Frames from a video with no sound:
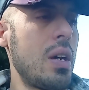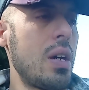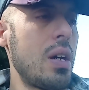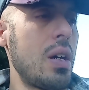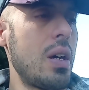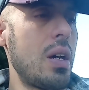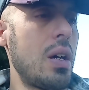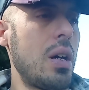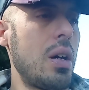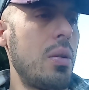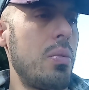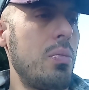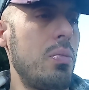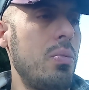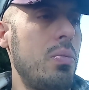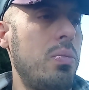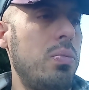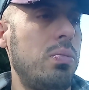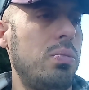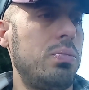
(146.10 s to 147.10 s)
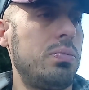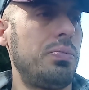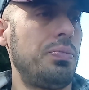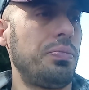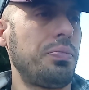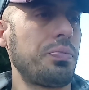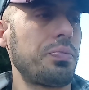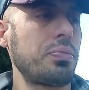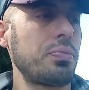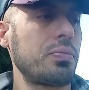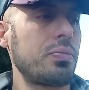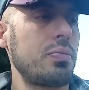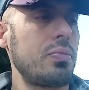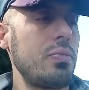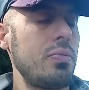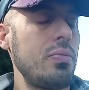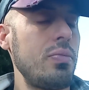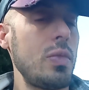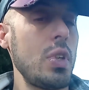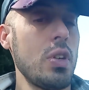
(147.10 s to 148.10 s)
Um,
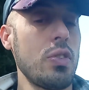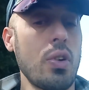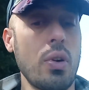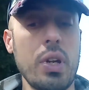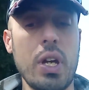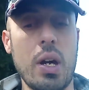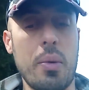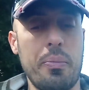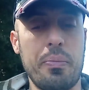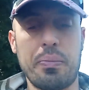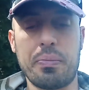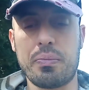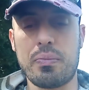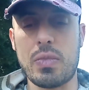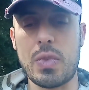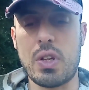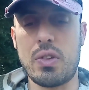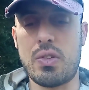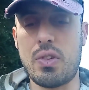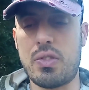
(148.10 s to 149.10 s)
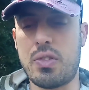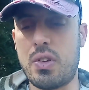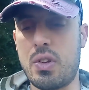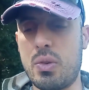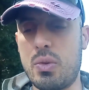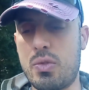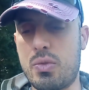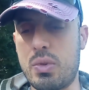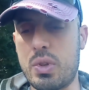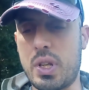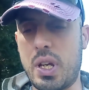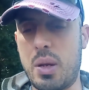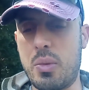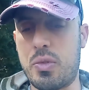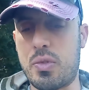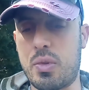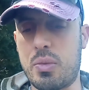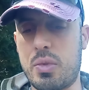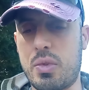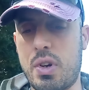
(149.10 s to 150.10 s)
so yeah, just the usual games
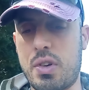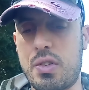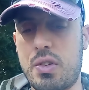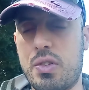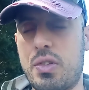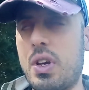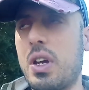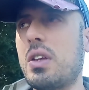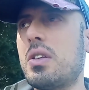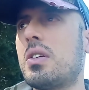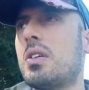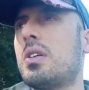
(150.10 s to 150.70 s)
from the Russian side.